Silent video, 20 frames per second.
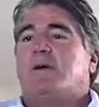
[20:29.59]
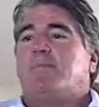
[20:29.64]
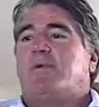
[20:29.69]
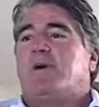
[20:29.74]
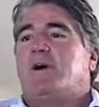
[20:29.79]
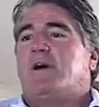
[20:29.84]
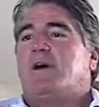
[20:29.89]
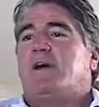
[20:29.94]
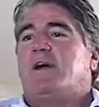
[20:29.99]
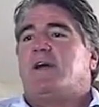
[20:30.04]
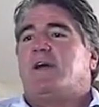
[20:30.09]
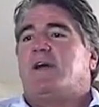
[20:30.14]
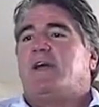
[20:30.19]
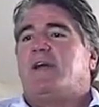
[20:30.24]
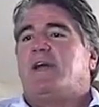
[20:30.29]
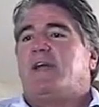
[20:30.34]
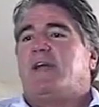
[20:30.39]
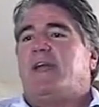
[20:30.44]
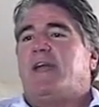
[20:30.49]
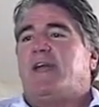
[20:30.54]
But
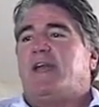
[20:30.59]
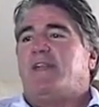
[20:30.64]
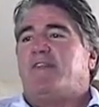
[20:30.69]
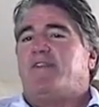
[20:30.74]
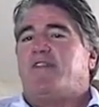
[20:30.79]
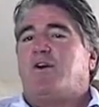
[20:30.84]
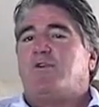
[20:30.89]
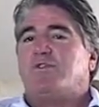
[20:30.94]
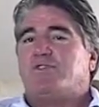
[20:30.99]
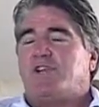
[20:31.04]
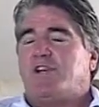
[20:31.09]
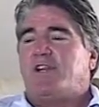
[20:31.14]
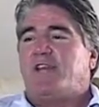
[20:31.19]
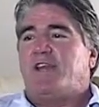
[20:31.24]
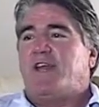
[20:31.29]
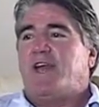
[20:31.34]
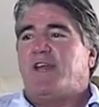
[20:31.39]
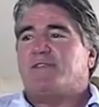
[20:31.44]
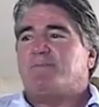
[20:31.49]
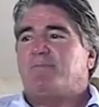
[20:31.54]
those early
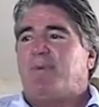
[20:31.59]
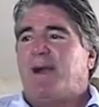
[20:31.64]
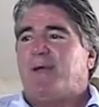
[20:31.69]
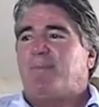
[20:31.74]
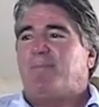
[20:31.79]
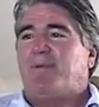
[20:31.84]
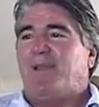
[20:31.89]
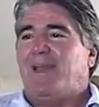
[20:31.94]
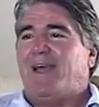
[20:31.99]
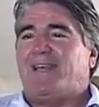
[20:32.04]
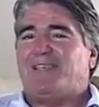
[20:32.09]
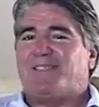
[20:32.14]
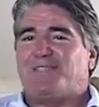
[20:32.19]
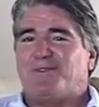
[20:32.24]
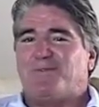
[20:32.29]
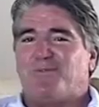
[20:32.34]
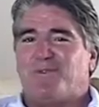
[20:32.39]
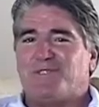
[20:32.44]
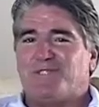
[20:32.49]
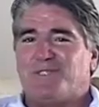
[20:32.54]
days, my
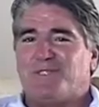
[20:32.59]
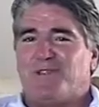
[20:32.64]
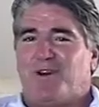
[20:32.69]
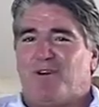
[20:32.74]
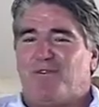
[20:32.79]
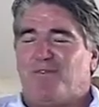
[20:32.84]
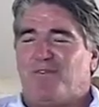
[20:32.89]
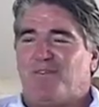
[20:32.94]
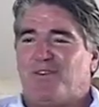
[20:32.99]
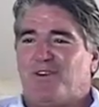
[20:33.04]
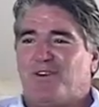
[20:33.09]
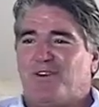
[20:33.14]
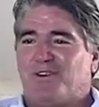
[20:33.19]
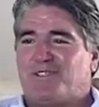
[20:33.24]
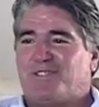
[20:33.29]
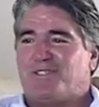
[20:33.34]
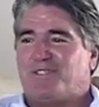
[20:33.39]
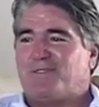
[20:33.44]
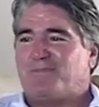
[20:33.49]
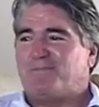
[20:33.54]
place wasn't on
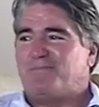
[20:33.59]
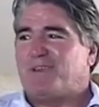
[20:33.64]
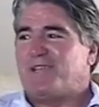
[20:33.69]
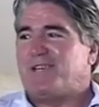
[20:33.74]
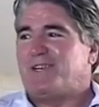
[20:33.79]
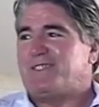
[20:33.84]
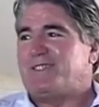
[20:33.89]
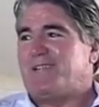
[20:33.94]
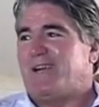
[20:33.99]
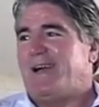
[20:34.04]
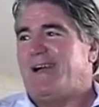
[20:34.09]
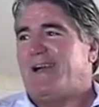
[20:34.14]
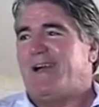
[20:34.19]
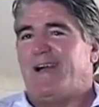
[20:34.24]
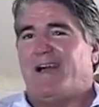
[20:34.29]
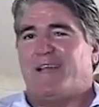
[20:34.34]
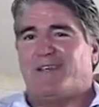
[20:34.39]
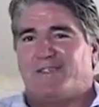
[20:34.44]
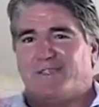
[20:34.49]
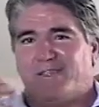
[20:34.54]
first because
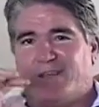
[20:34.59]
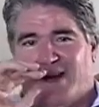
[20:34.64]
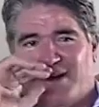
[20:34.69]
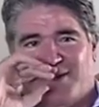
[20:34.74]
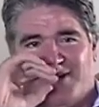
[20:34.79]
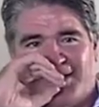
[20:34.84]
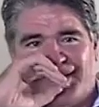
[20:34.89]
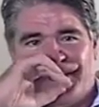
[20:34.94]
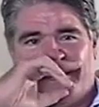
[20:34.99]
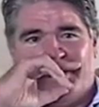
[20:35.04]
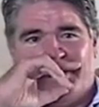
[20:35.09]
I was